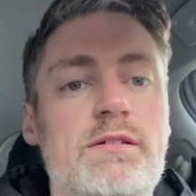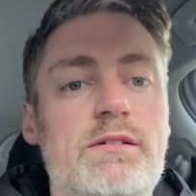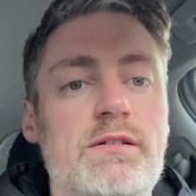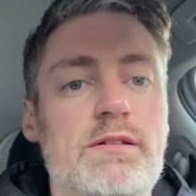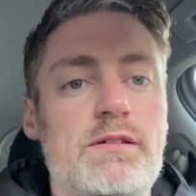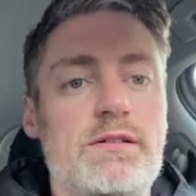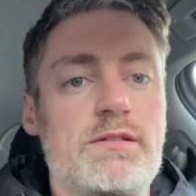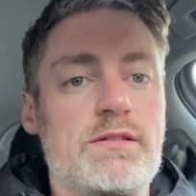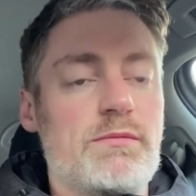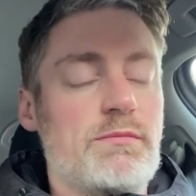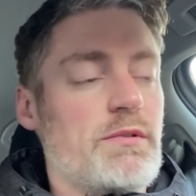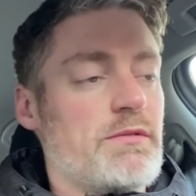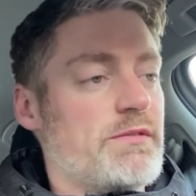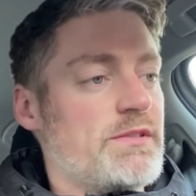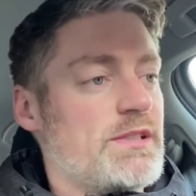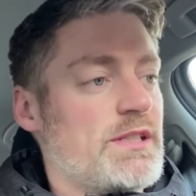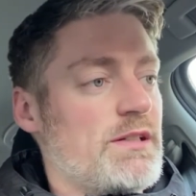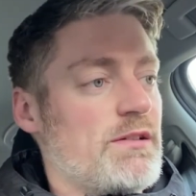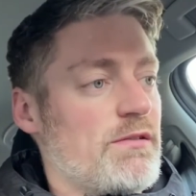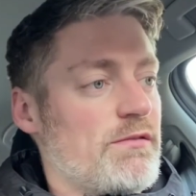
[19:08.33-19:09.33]
So I'm
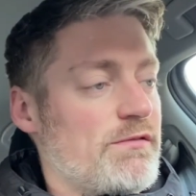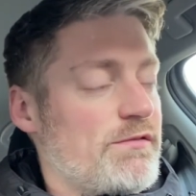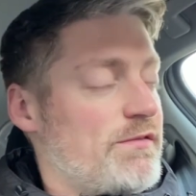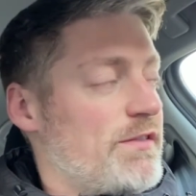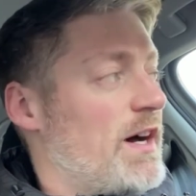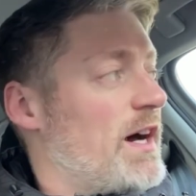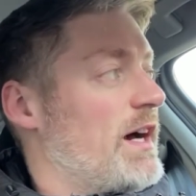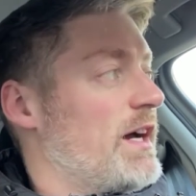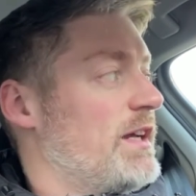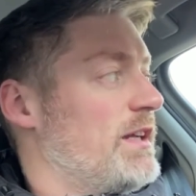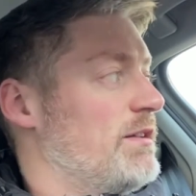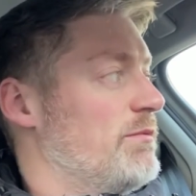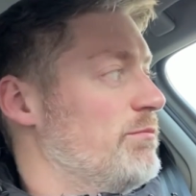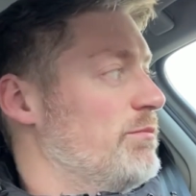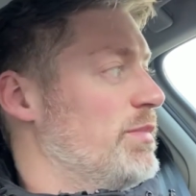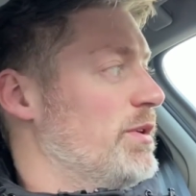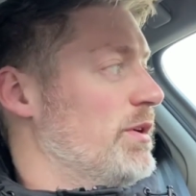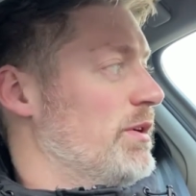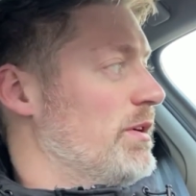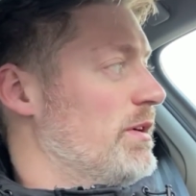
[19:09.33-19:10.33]
obviously not fine,
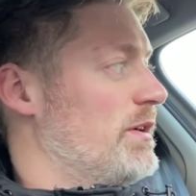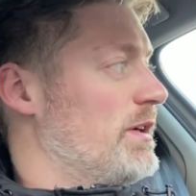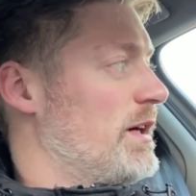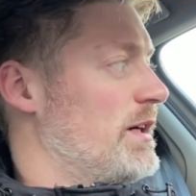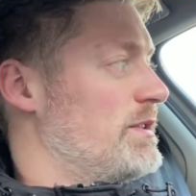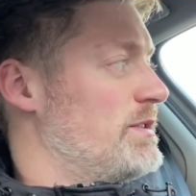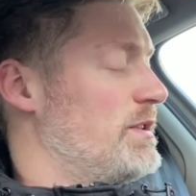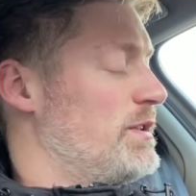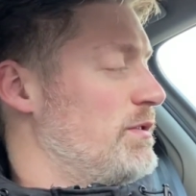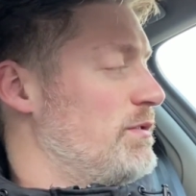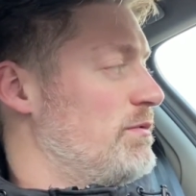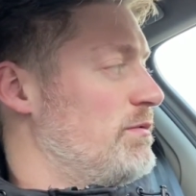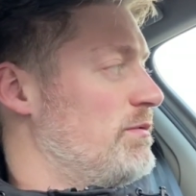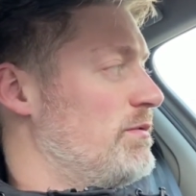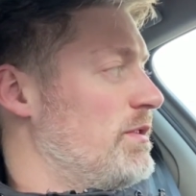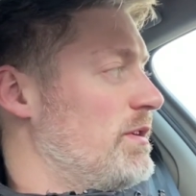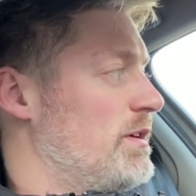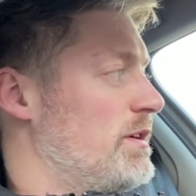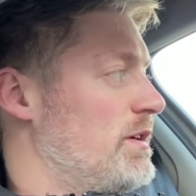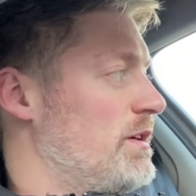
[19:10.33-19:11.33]
but I do
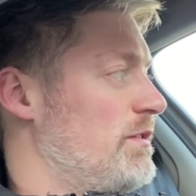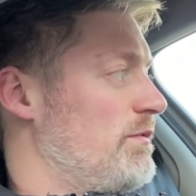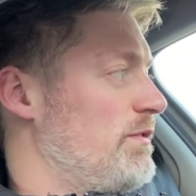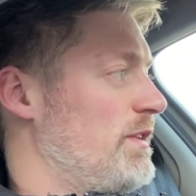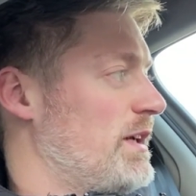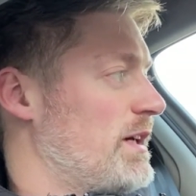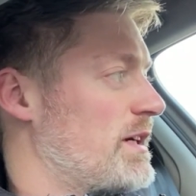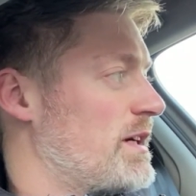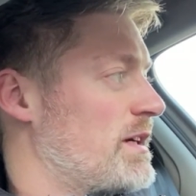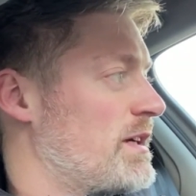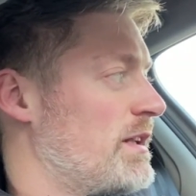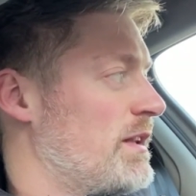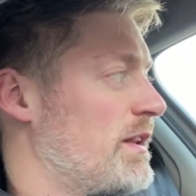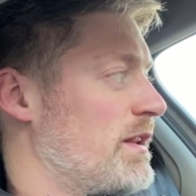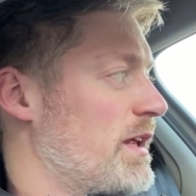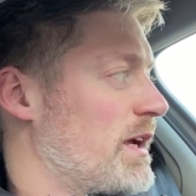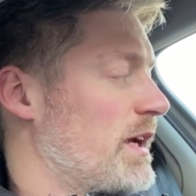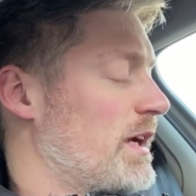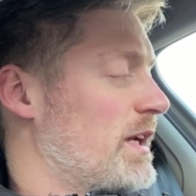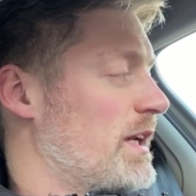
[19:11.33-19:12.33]
feel like I can
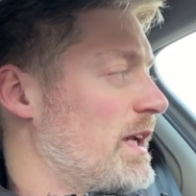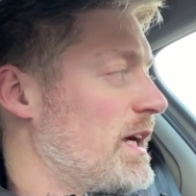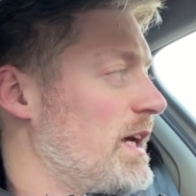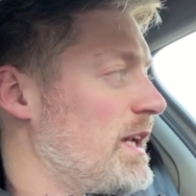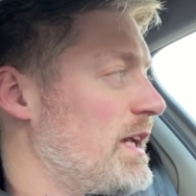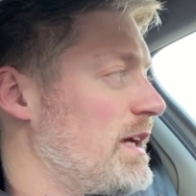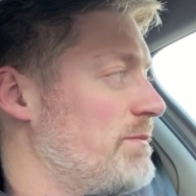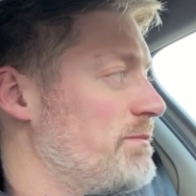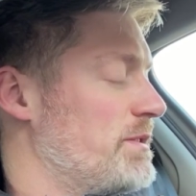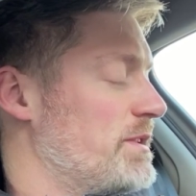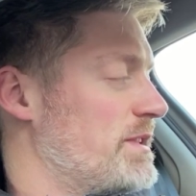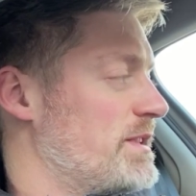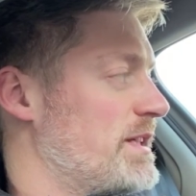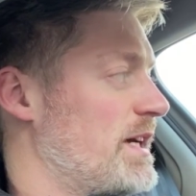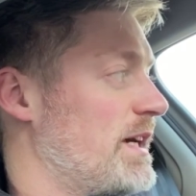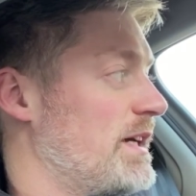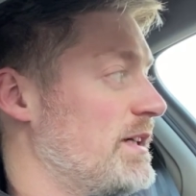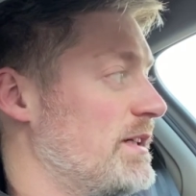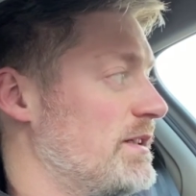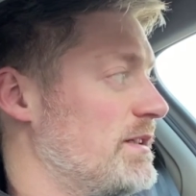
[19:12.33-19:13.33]
think clearly. I'm just
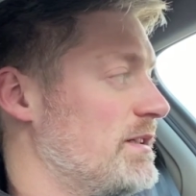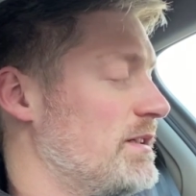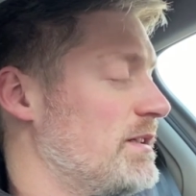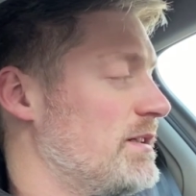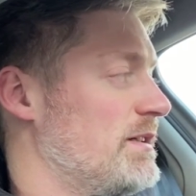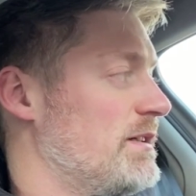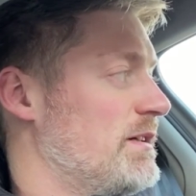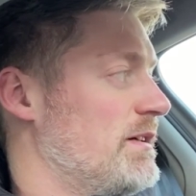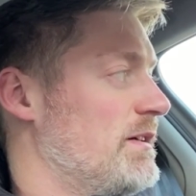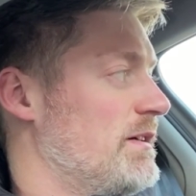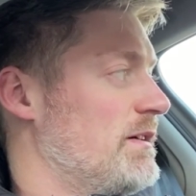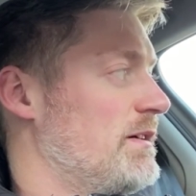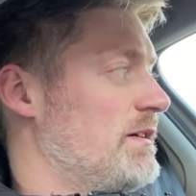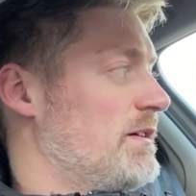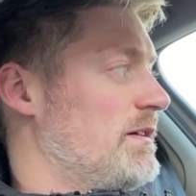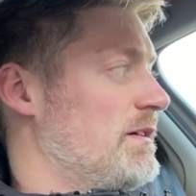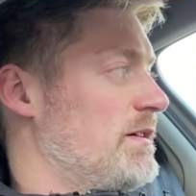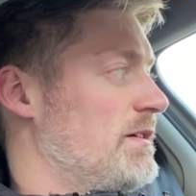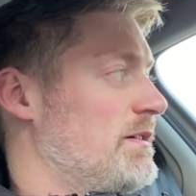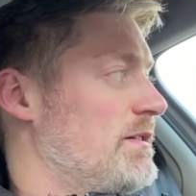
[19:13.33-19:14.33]
tired.
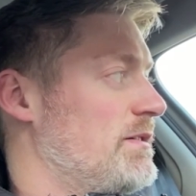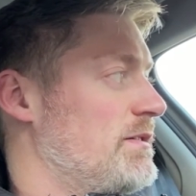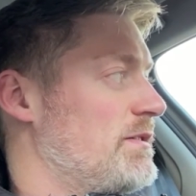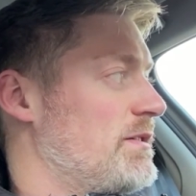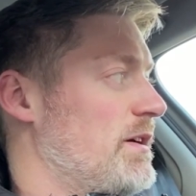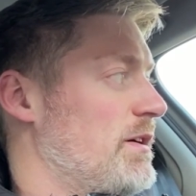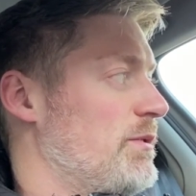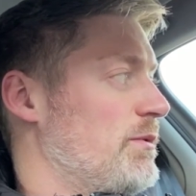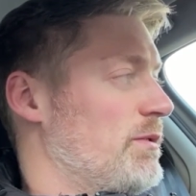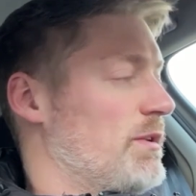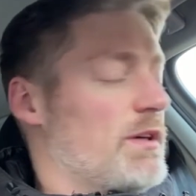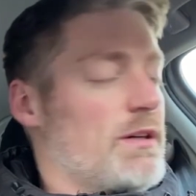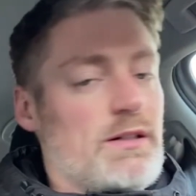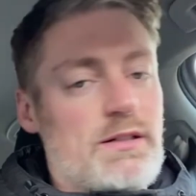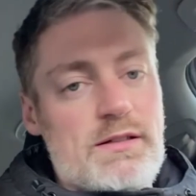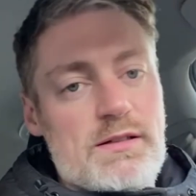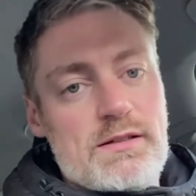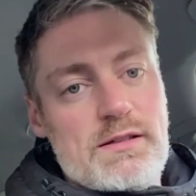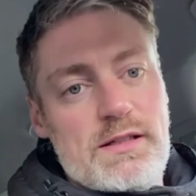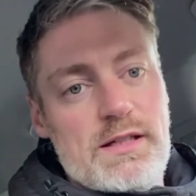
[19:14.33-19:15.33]
So
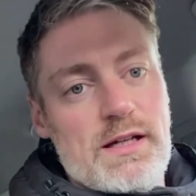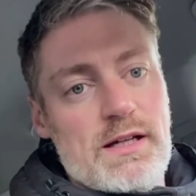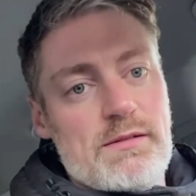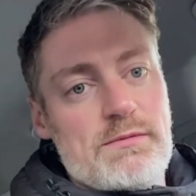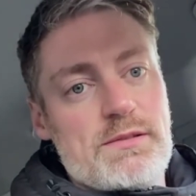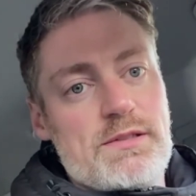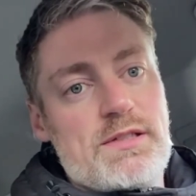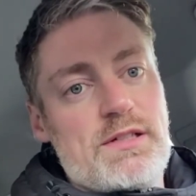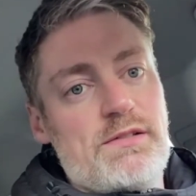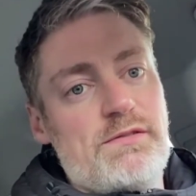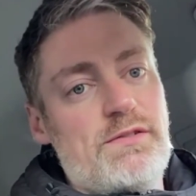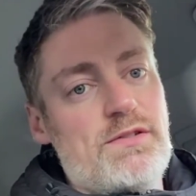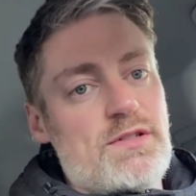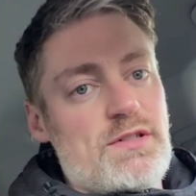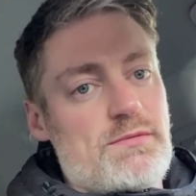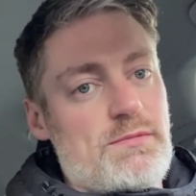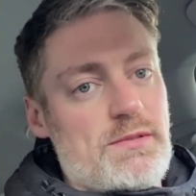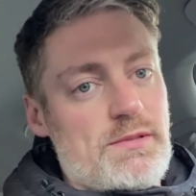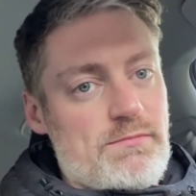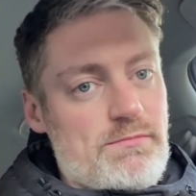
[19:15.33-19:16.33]
yeah, I'm just going to force
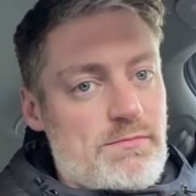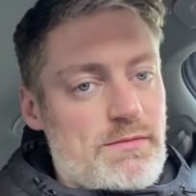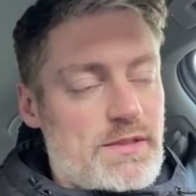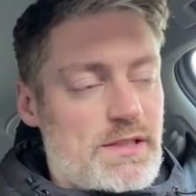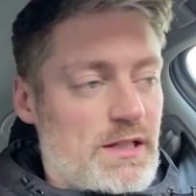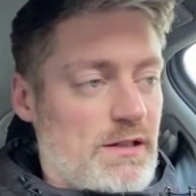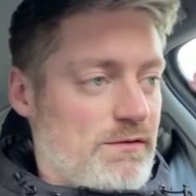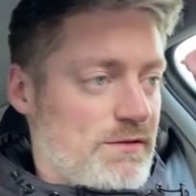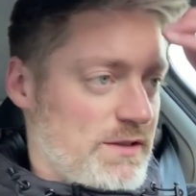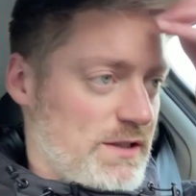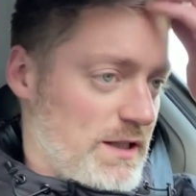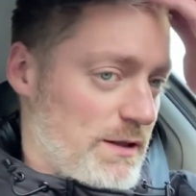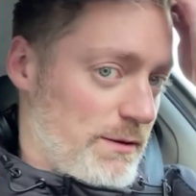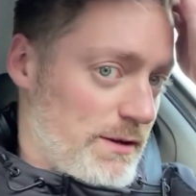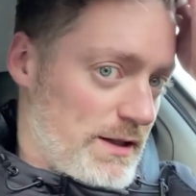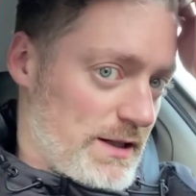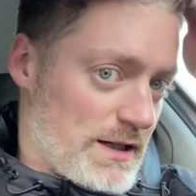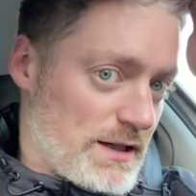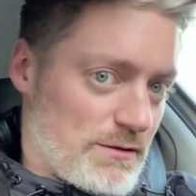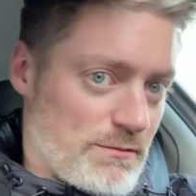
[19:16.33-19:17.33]
myself to go
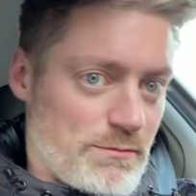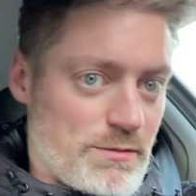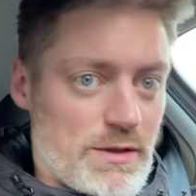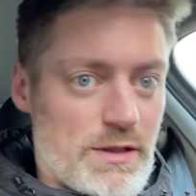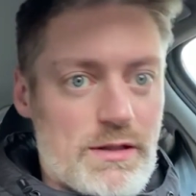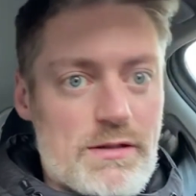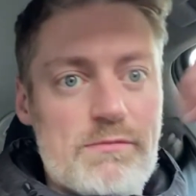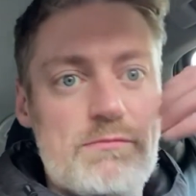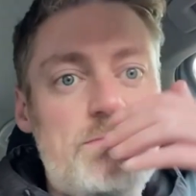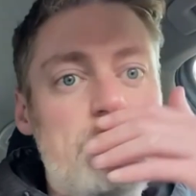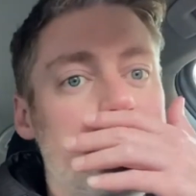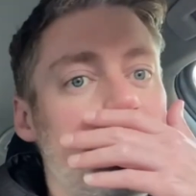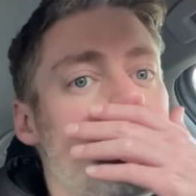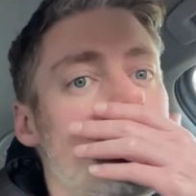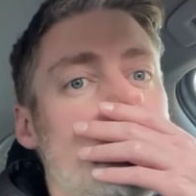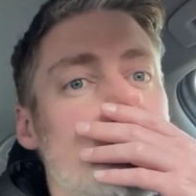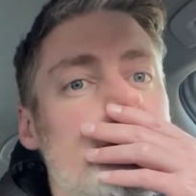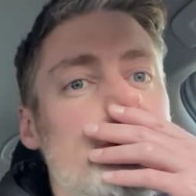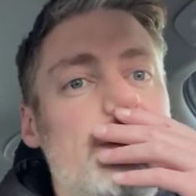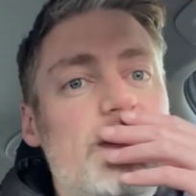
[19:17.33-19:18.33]
in now, but I
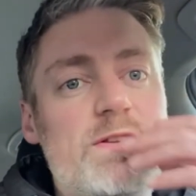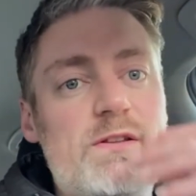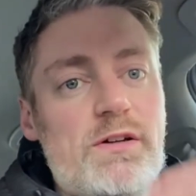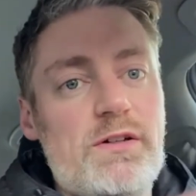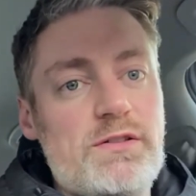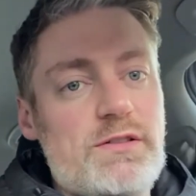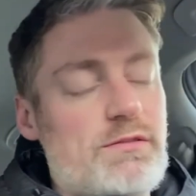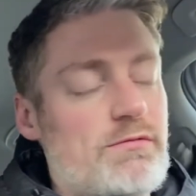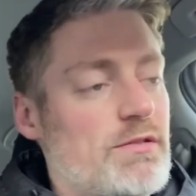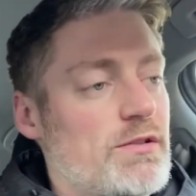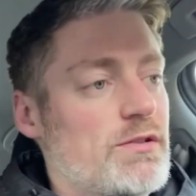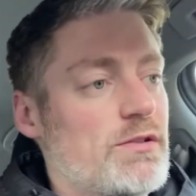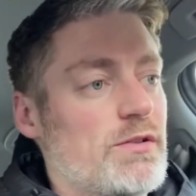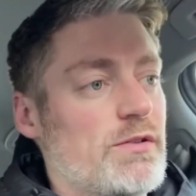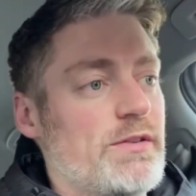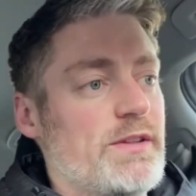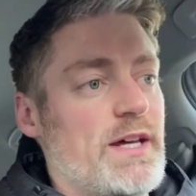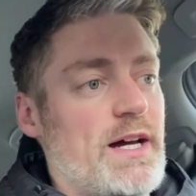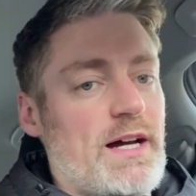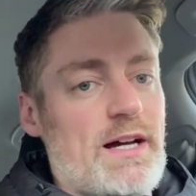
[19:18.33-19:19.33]
thought I'd just
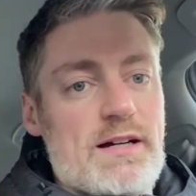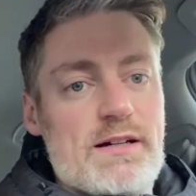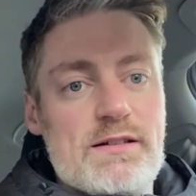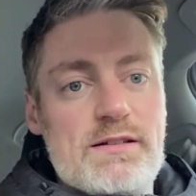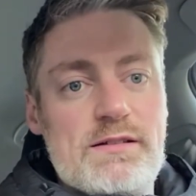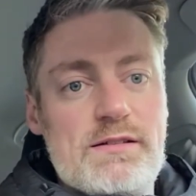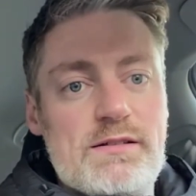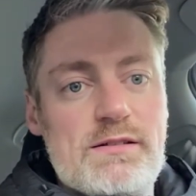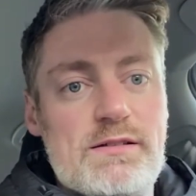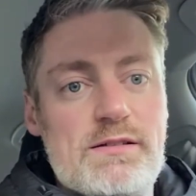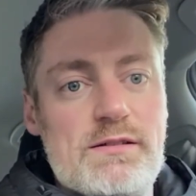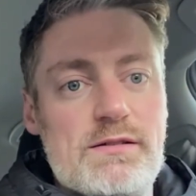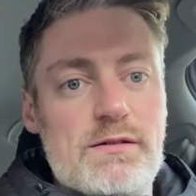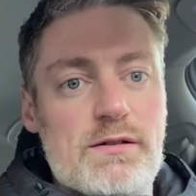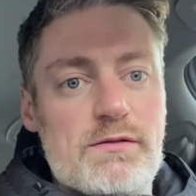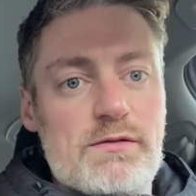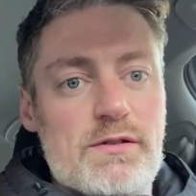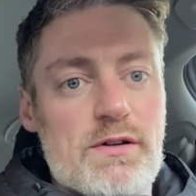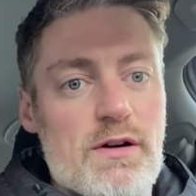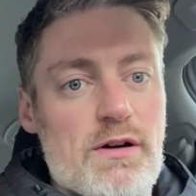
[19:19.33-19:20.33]
record that so
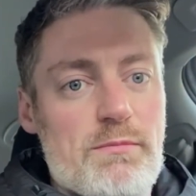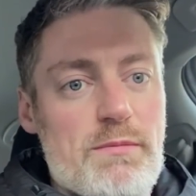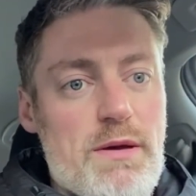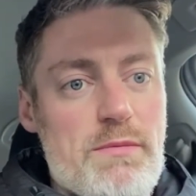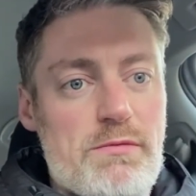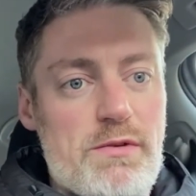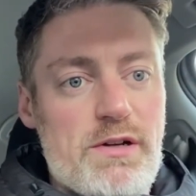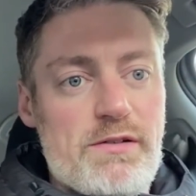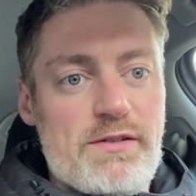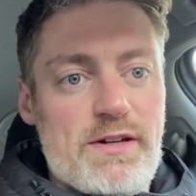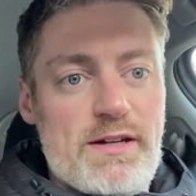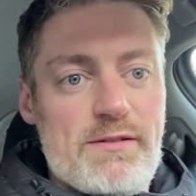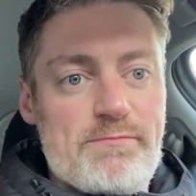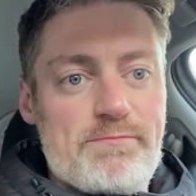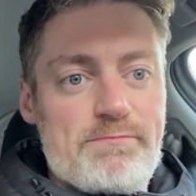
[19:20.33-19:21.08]
I've got a memory of it.